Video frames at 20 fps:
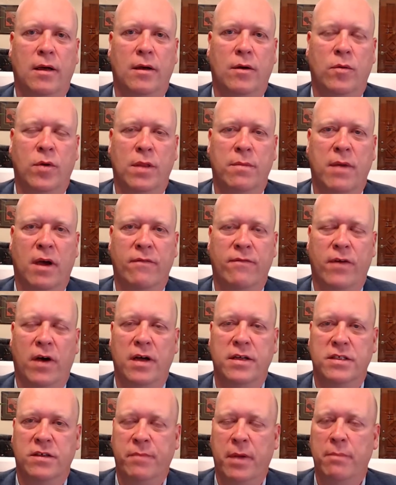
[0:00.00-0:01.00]
with my
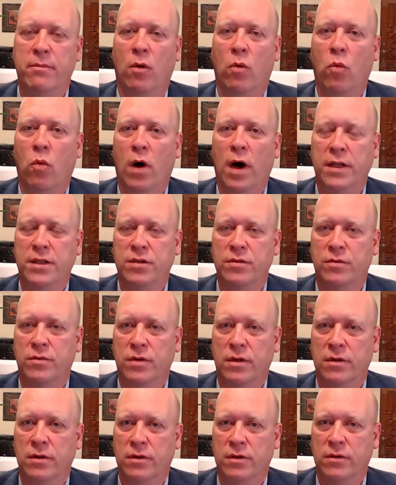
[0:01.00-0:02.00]
funds? If people want
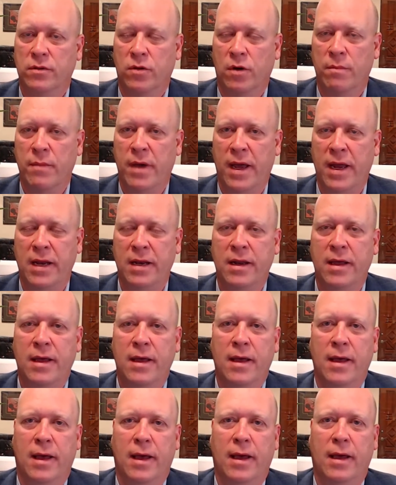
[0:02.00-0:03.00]
to remain
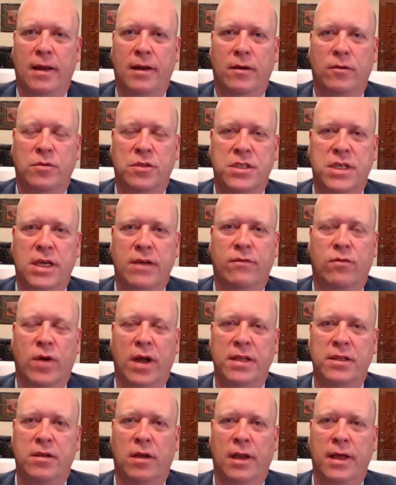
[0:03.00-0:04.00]
and receive
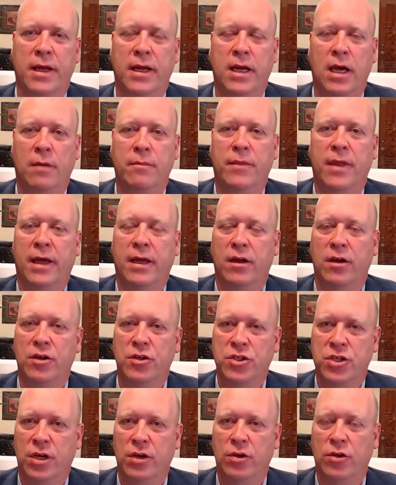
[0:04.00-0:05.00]
rental income, they can
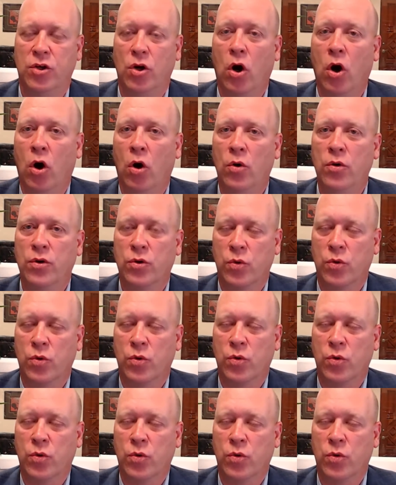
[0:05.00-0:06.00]
continue to own
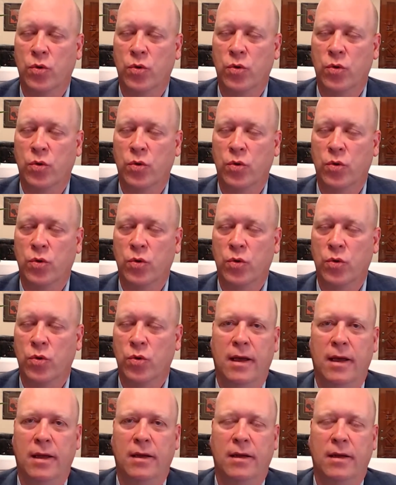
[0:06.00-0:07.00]
real estate,
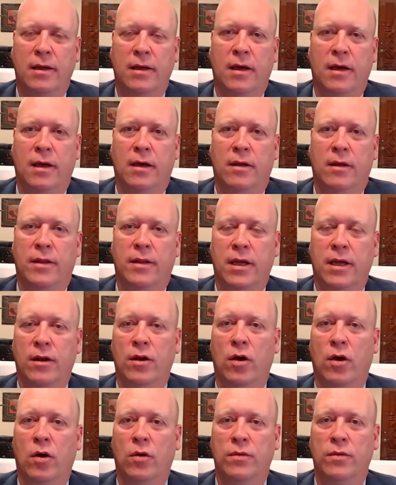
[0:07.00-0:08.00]
and they
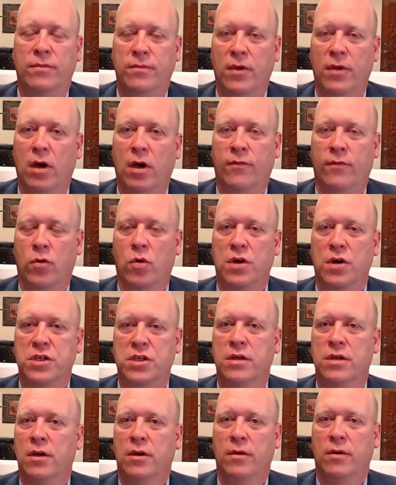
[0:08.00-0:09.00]
can own, of
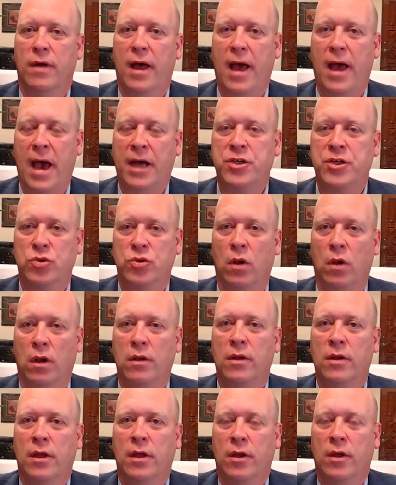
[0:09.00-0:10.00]
course,
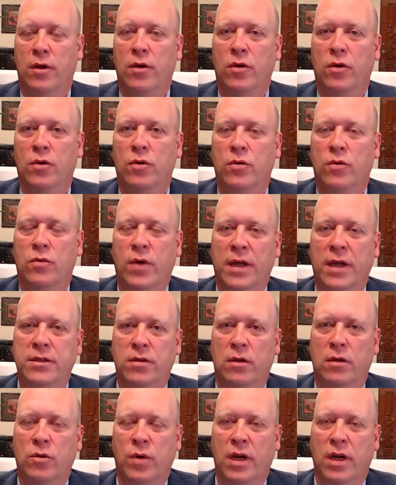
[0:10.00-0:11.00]
actual
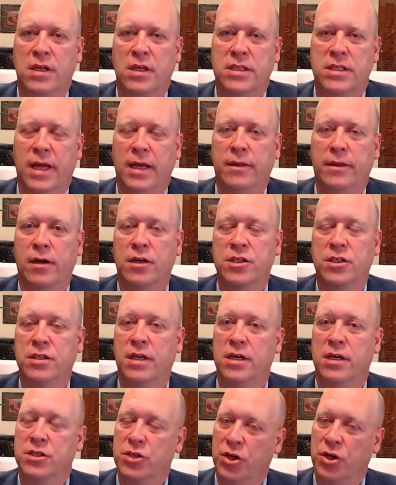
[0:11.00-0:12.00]
rental real estate. There's
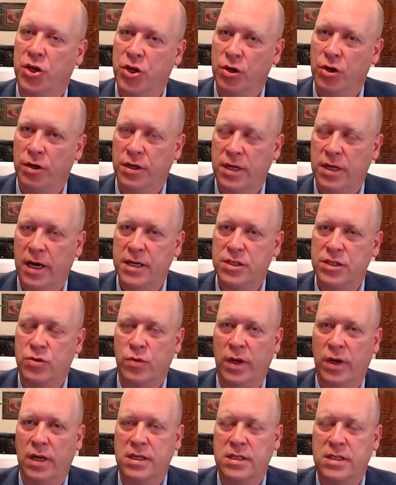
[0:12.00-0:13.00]
securitized
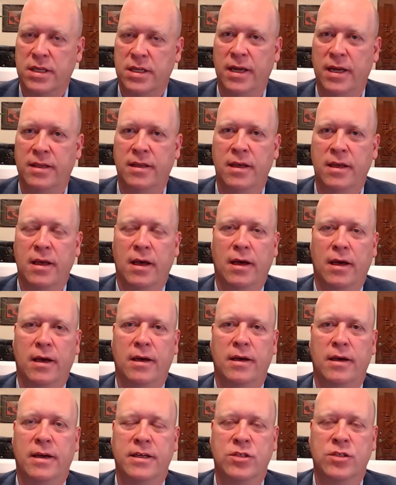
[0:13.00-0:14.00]
real estate
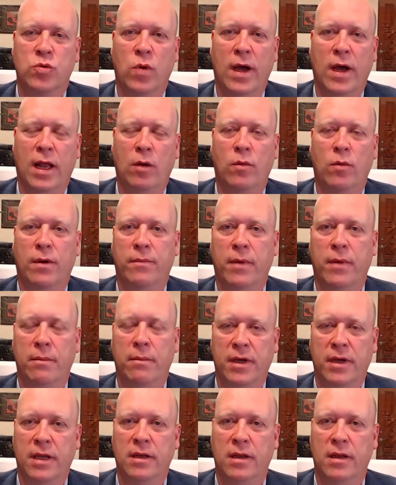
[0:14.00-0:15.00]
as well, where
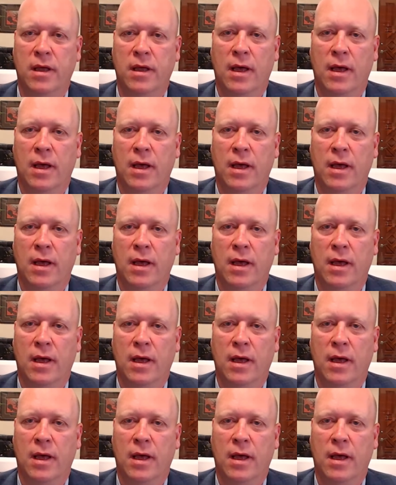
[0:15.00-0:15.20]
people can